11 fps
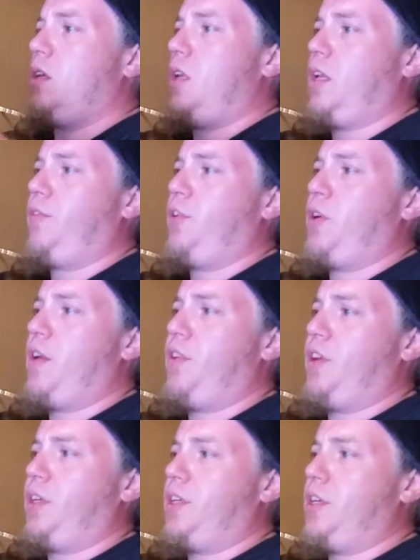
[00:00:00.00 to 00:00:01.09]
of like if you're having
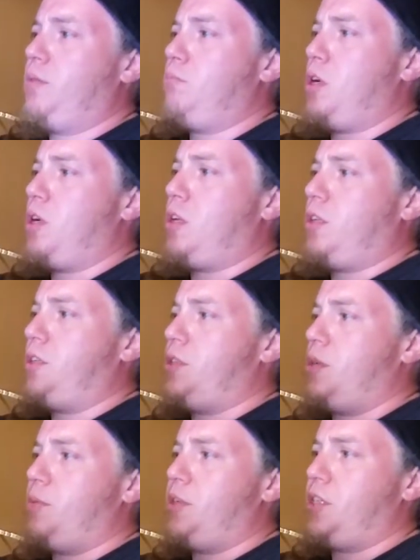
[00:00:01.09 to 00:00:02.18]
a gumball or
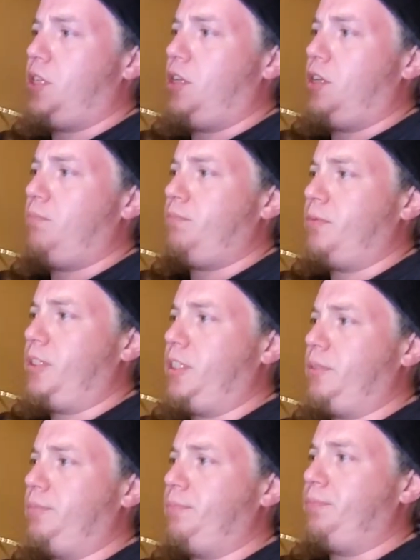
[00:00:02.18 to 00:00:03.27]
something as a kid, right?